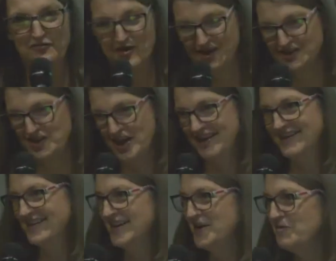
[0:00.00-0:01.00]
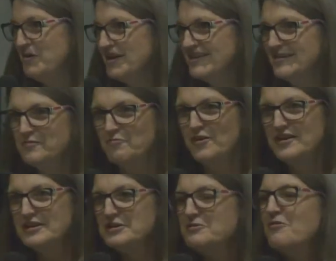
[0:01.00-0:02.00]
function? What
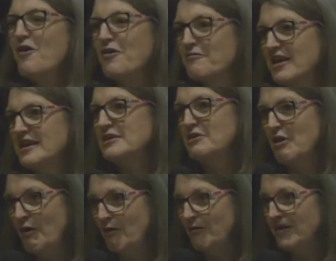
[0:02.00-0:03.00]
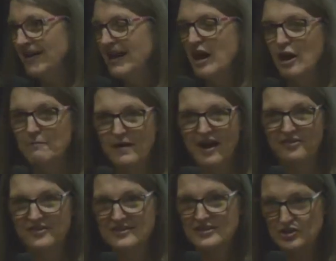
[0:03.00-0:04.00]
do you already know
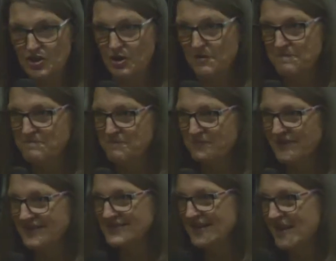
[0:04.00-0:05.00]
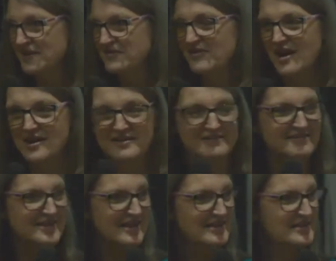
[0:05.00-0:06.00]
about this term? It's kind of
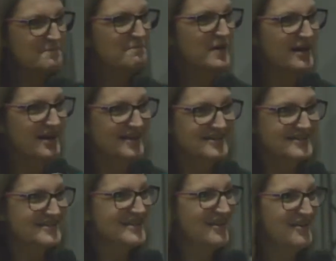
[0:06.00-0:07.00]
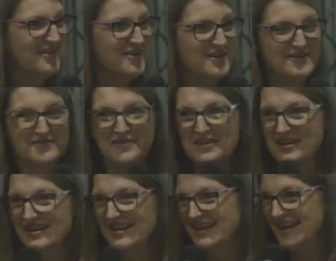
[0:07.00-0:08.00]
gotten some buzz on
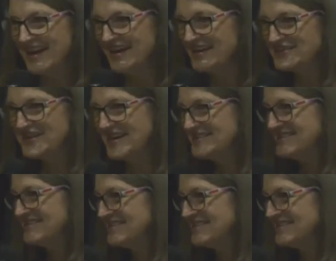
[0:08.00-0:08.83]
education